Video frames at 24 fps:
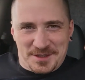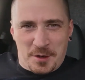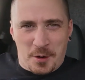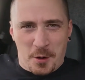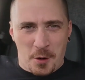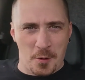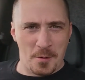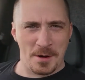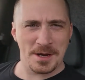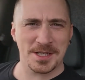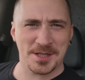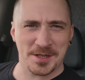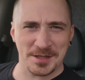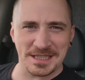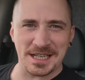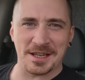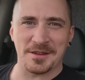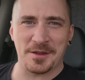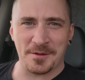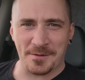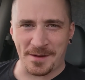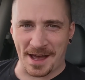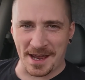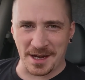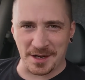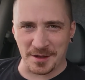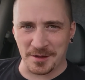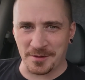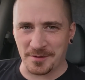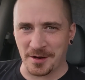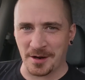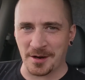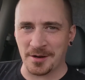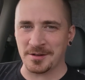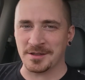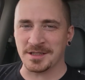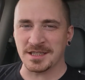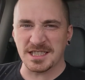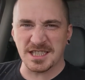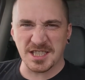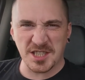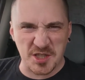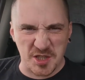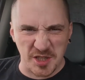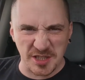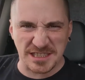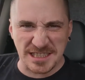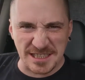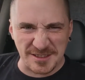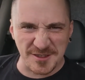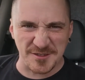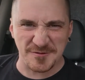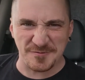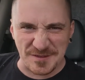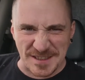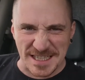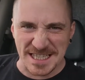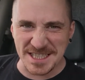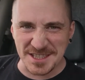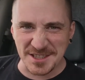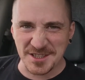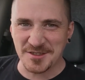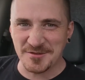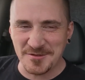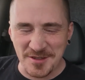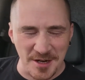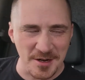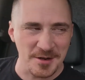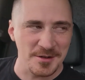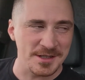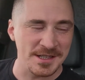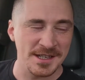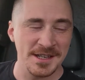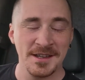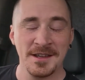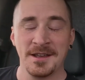Oh, it's good to have the van on the road. It's good to have the van on the road.